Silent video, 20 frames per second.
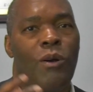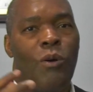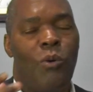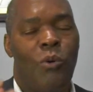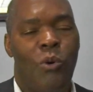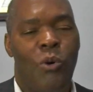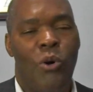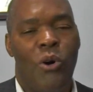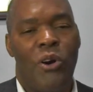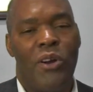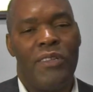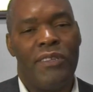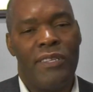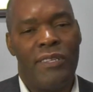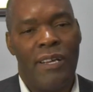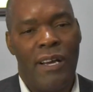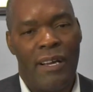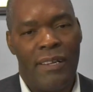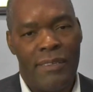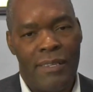or
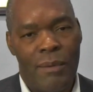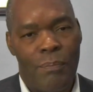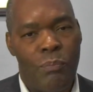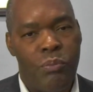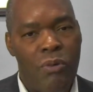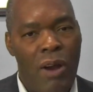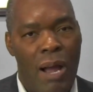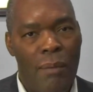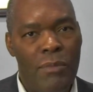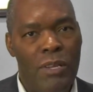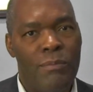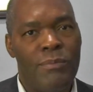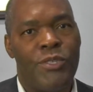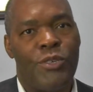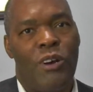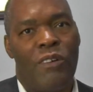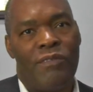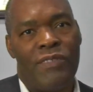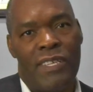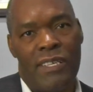the problems
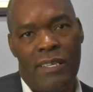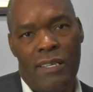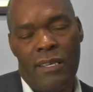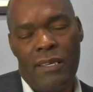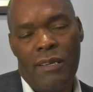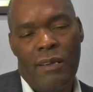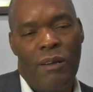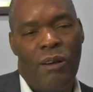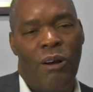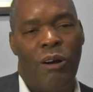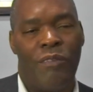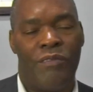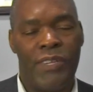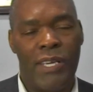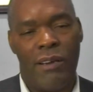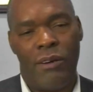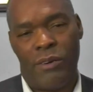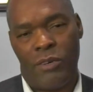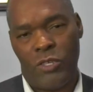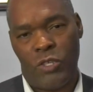of the
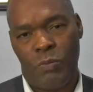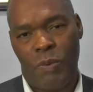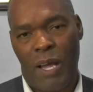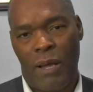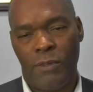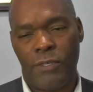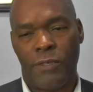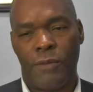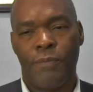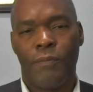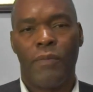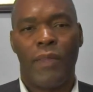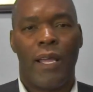other spouse.